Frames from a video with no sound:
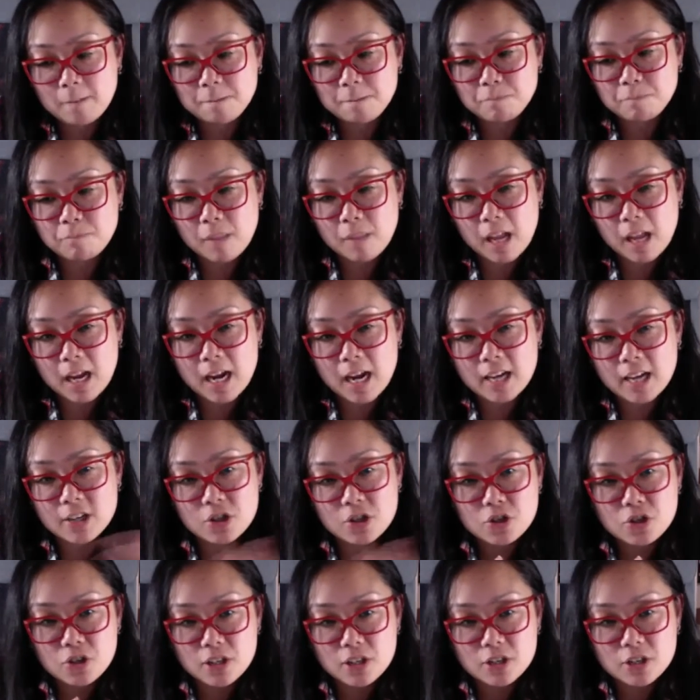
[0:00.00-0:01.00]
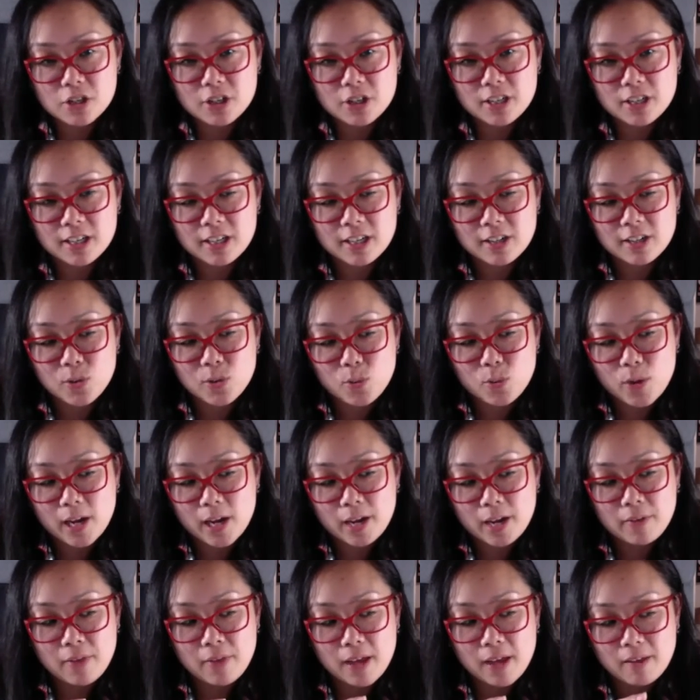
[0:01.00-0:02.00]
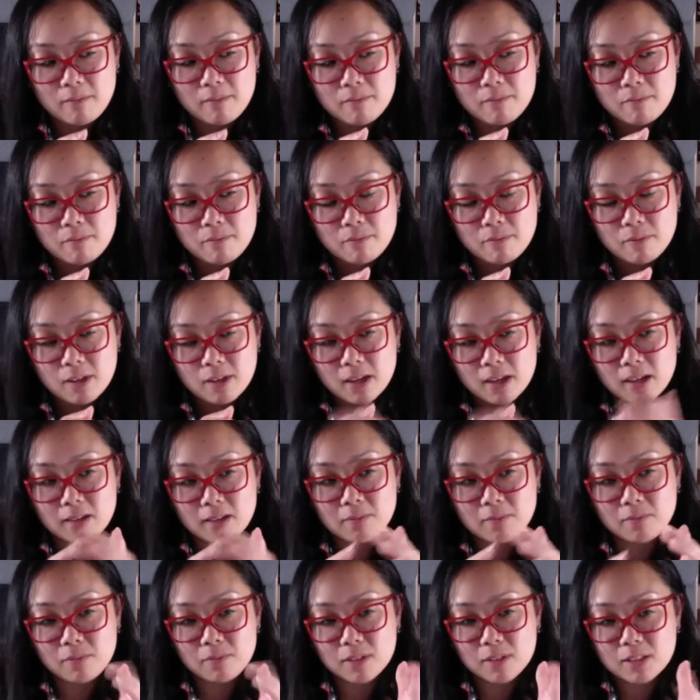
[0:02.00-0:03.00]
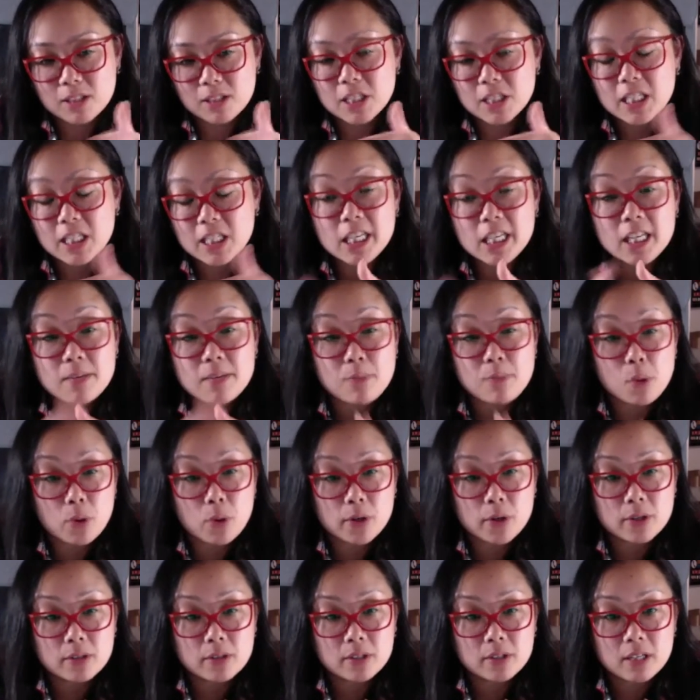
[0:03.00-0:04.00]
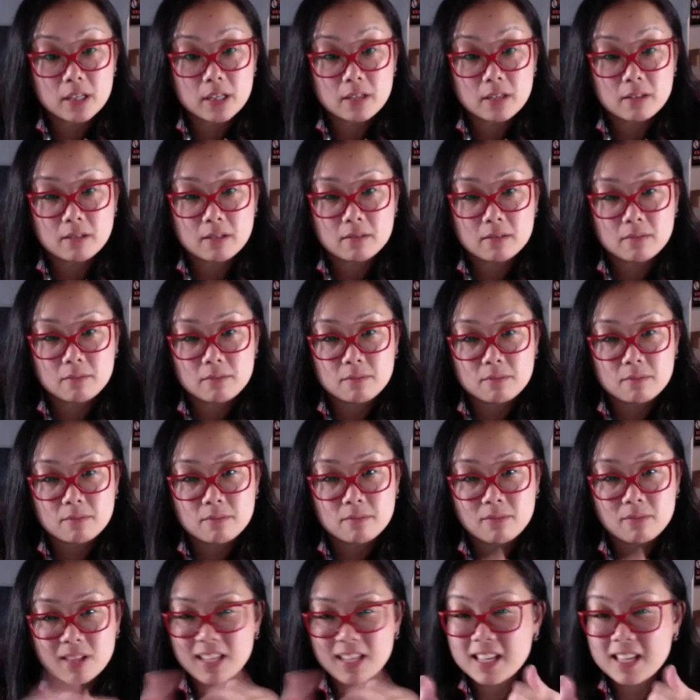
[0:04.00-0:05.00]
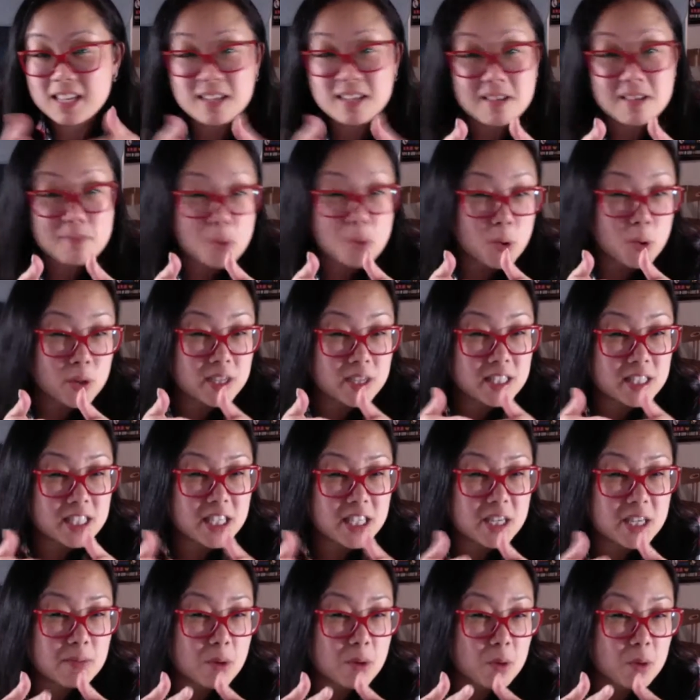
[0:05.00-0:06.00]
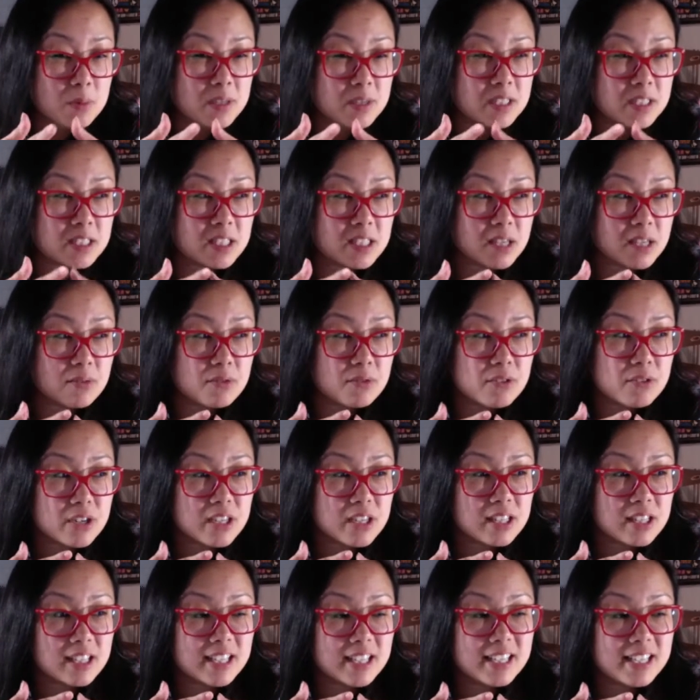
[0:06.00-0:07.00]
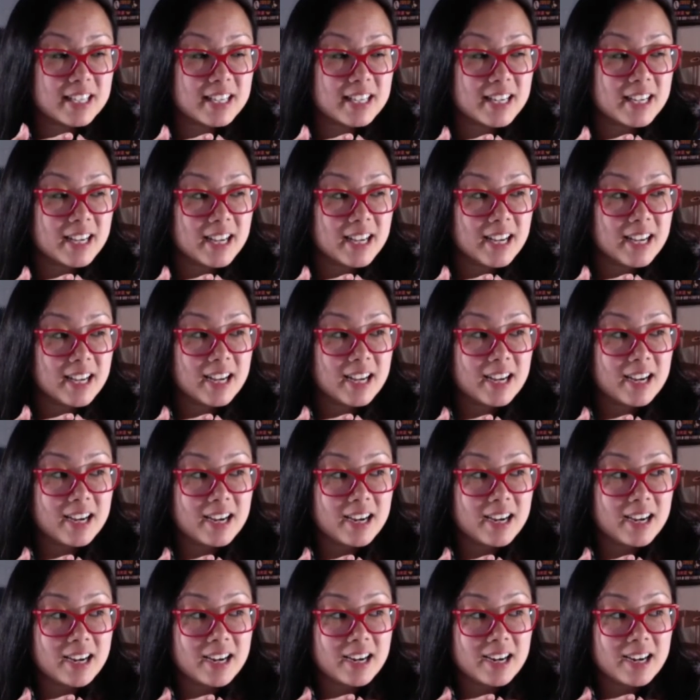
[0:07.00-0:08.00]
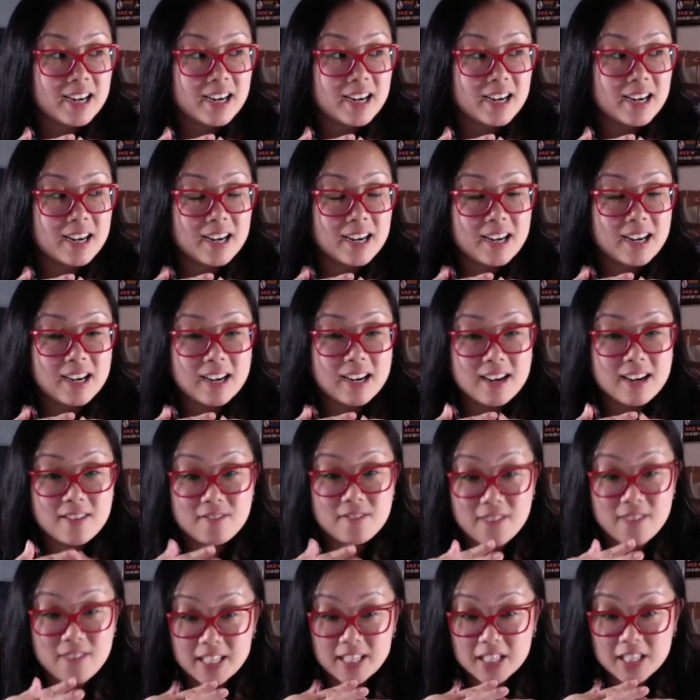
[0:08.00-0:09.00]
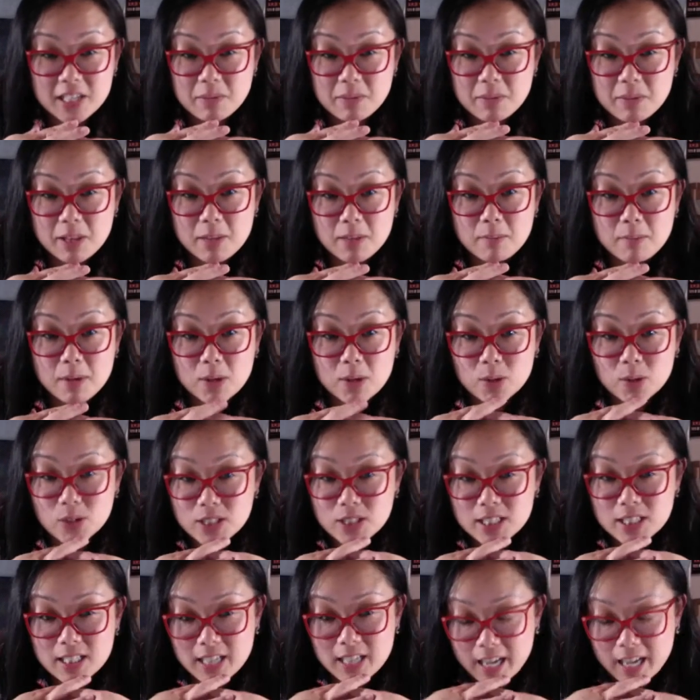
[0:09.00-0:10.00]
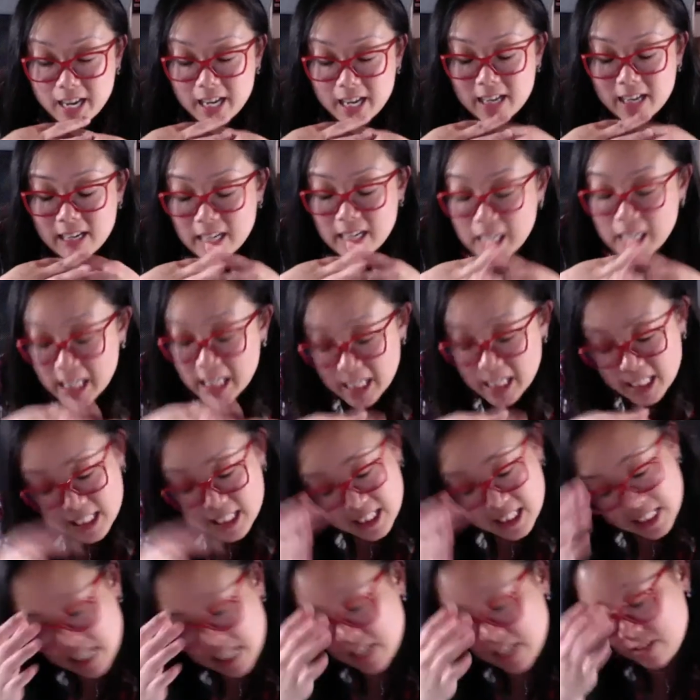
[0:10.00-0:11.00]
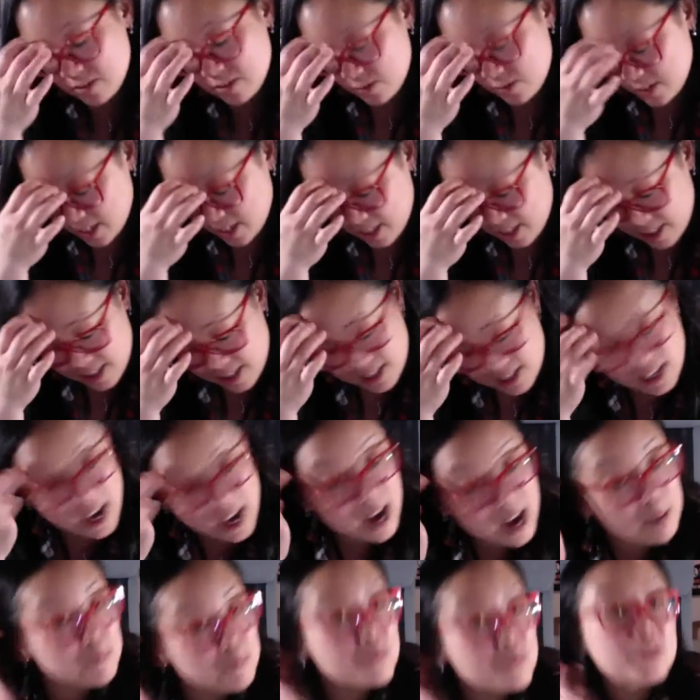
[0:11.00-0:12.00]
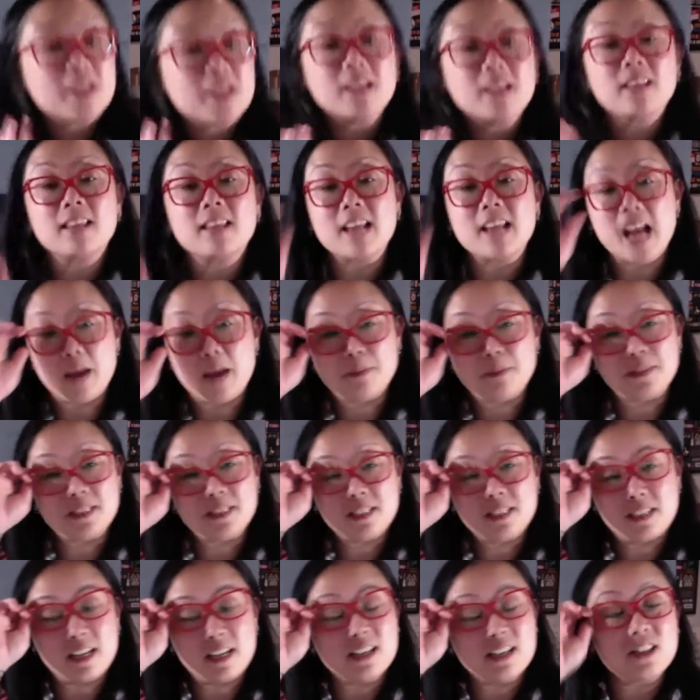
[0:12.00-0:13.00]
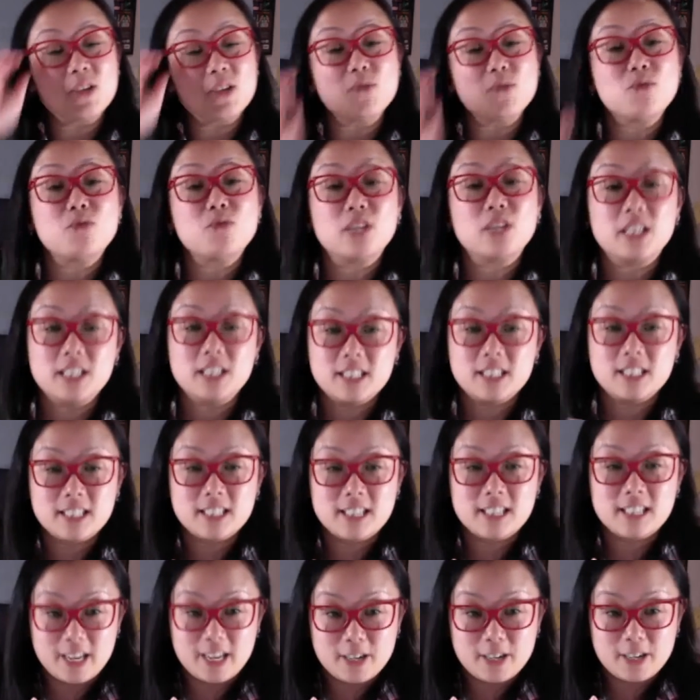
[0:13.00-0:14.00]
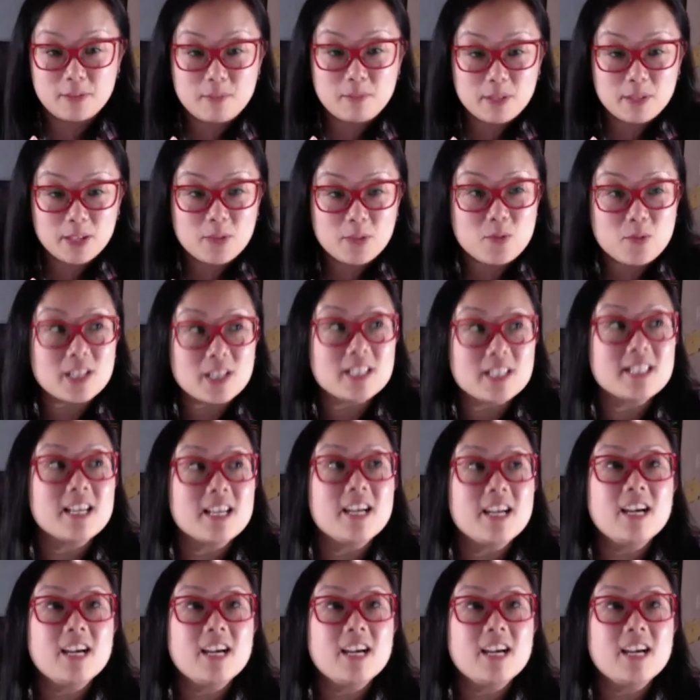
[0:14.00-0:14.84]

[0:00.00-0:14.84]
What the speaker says: I kind of structured it in the way that just key points, key moments that really uh, affected me the most. And hands down, the top thing that happened tonight that really gutted me was